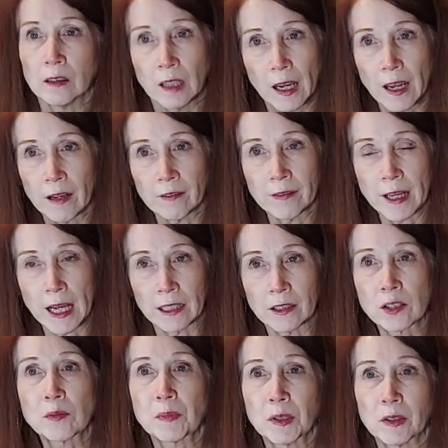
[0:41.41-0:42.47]
have that
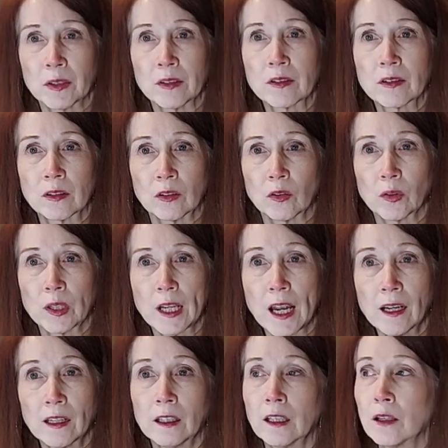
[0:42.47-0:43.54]
experience in
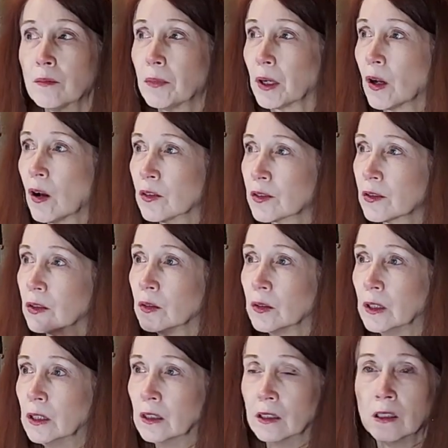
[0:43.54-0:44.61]
creating it, but
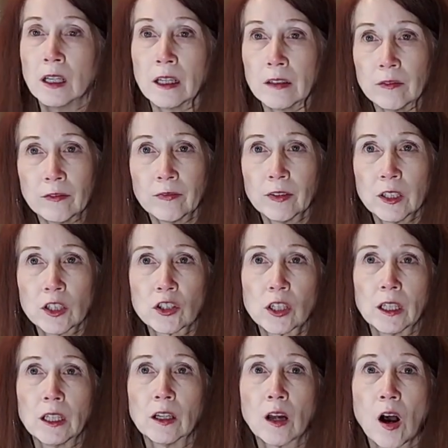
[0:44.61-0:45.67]
also in
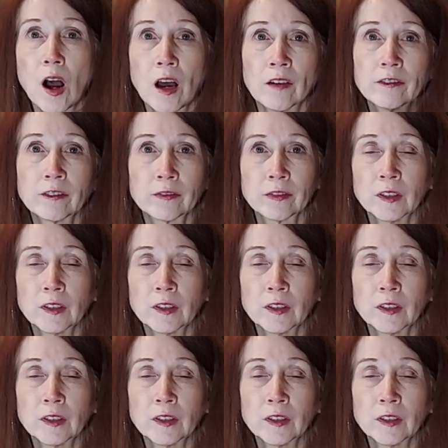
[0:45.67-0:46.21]
finishing it off,